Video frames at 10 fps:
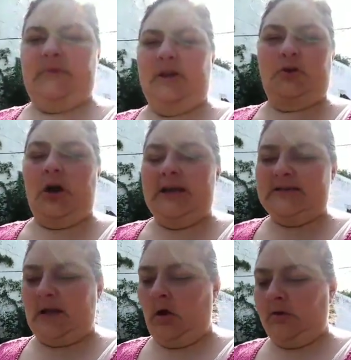they
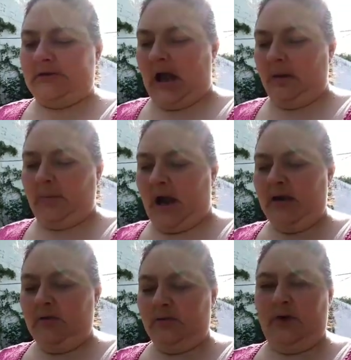graze all the time.
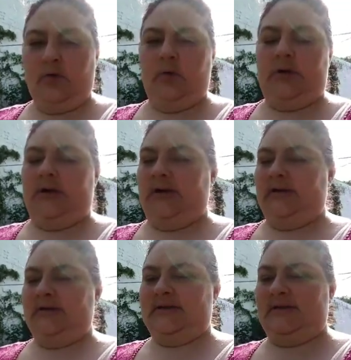I don't know what it
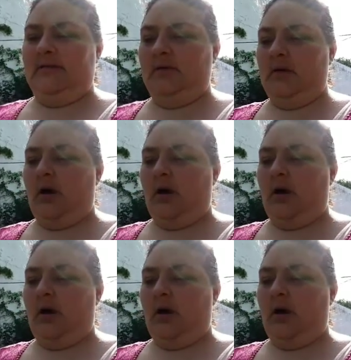is.